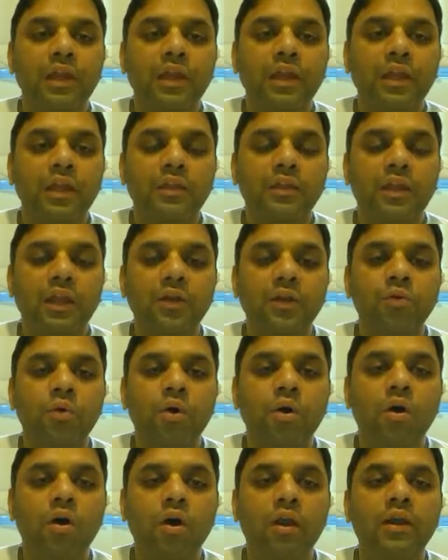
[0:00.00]
they
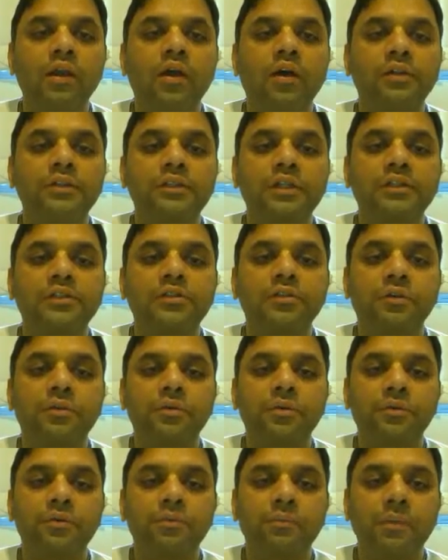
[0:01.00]
do all
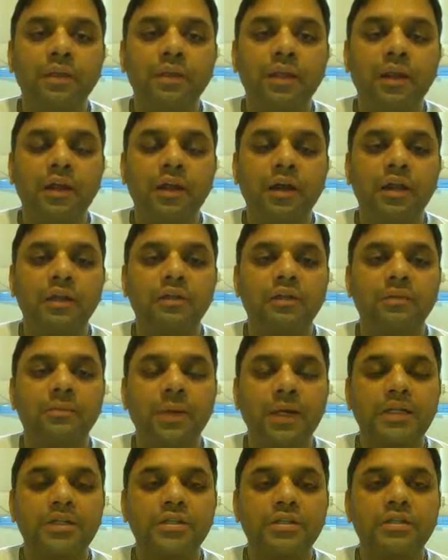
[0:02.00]
nonsense to Mother
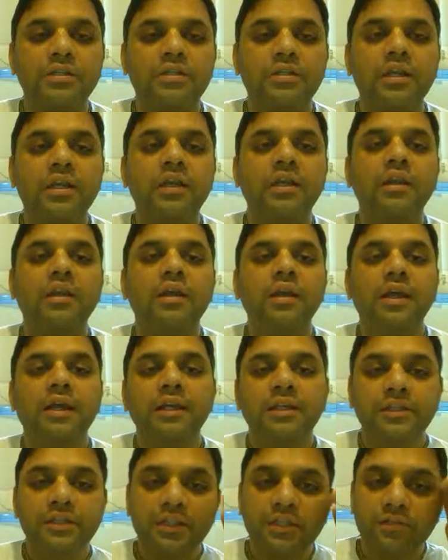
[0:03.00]
Earth, but
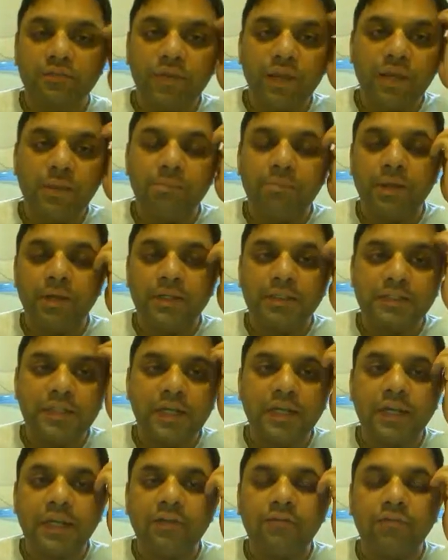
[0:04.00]
still she is very
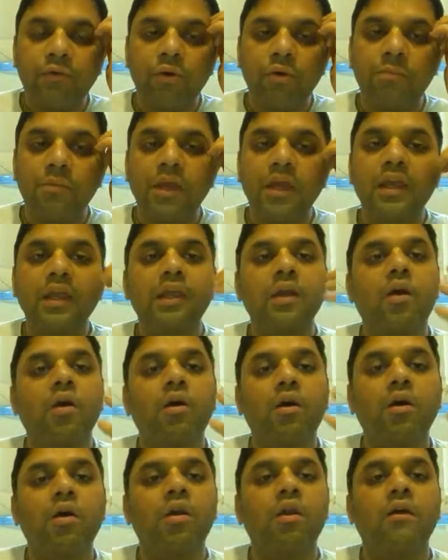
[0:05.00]
patiently
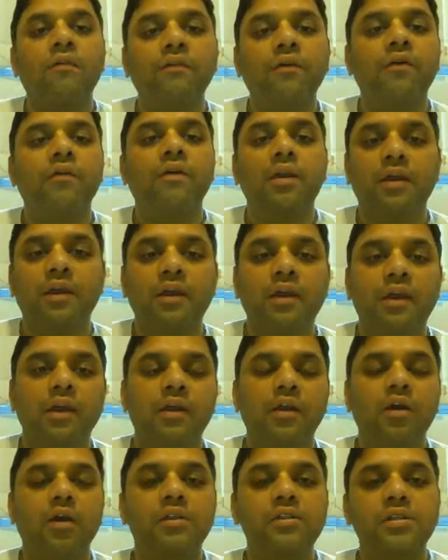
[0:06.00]
forbearing all of
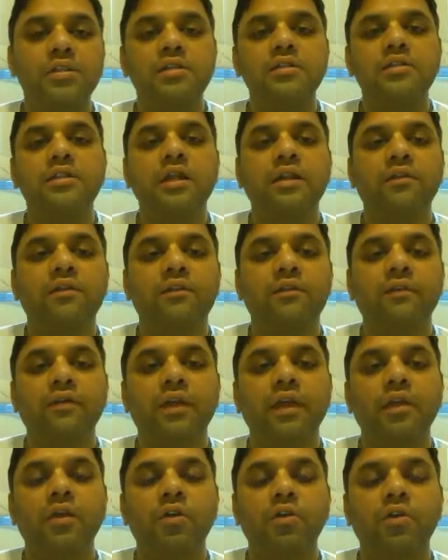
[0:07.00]
our nonsense that